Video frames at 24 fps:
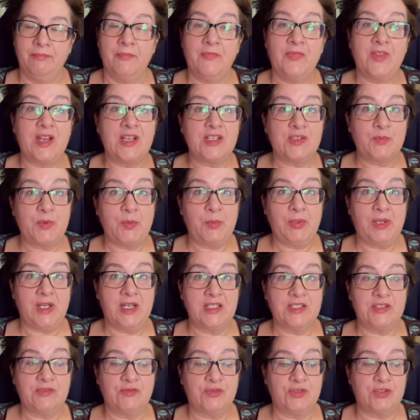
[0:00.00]
That's my
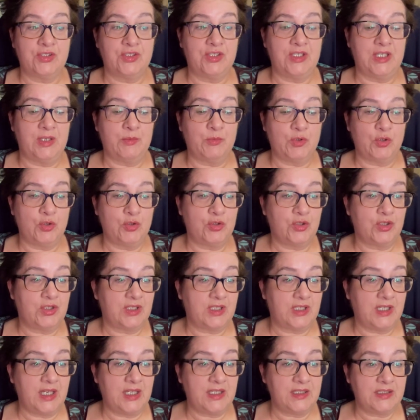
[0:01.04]
plans for today. I'm going to
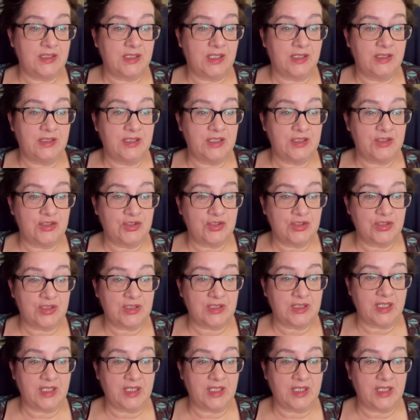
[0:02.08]
get done. It's just